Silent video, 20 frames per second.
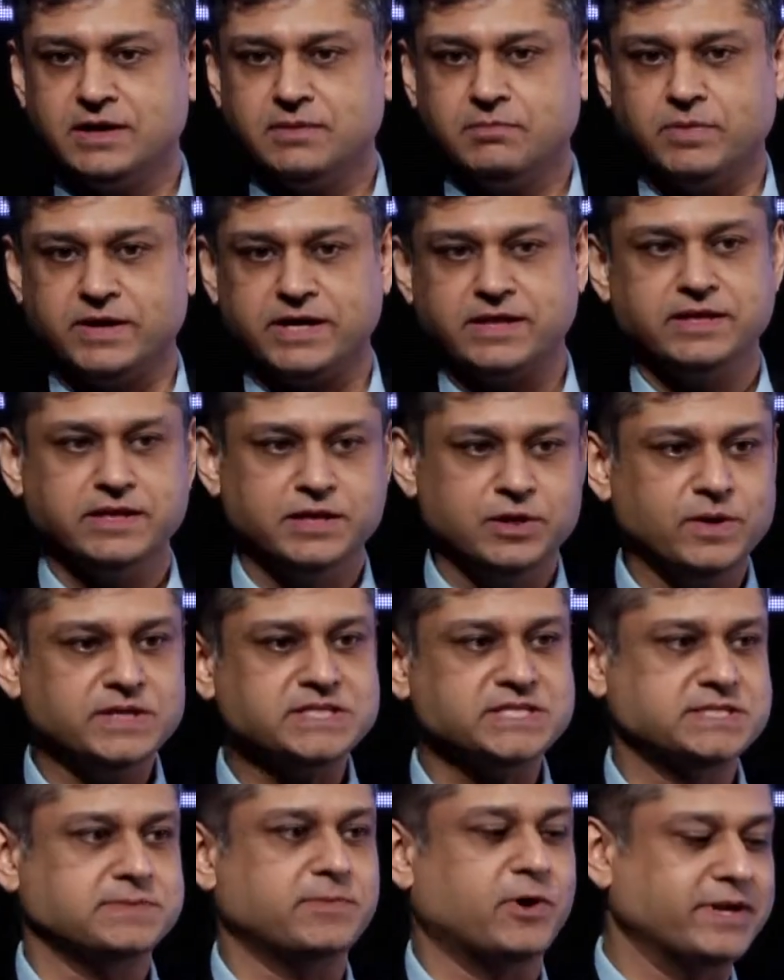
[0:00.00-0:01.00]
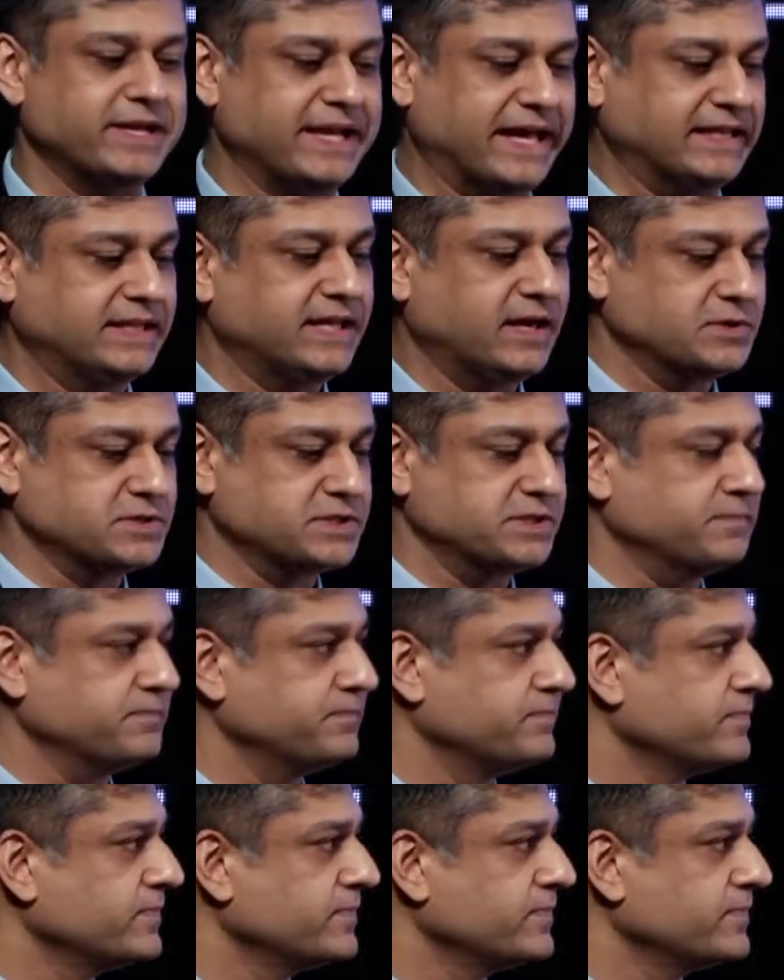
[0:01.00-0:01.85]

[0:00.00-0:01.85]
but in the US, it's about 9,000.